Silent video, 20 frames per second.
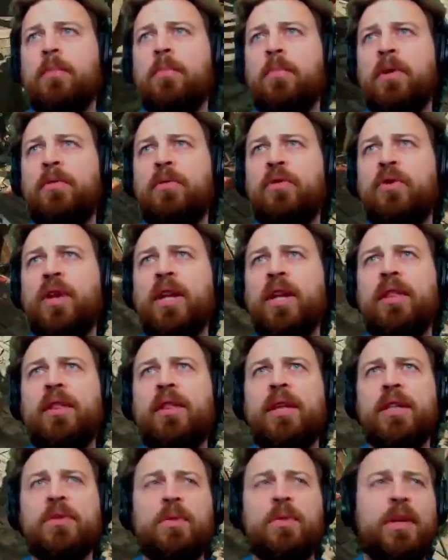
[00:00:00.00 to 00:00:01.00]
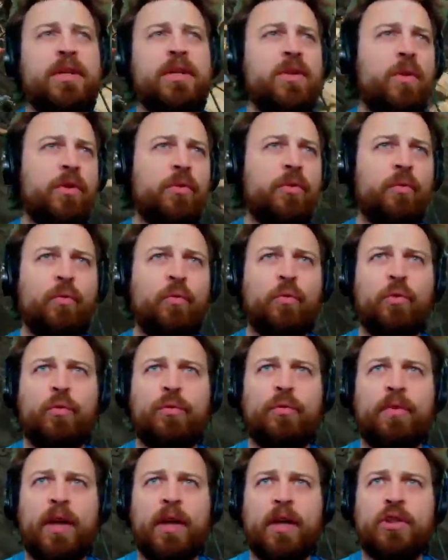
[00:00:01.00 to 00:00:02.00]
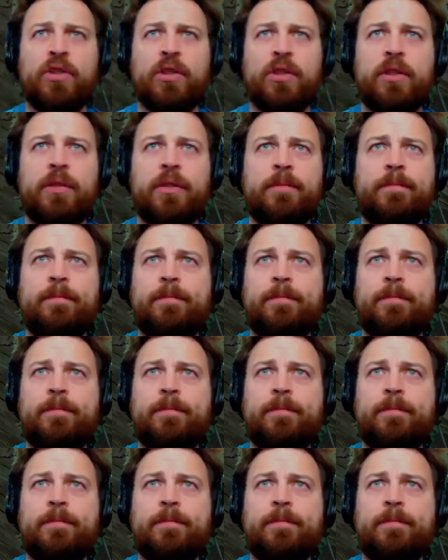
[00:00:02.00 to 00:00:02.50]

But if you hit this one, let's go on the roof actually.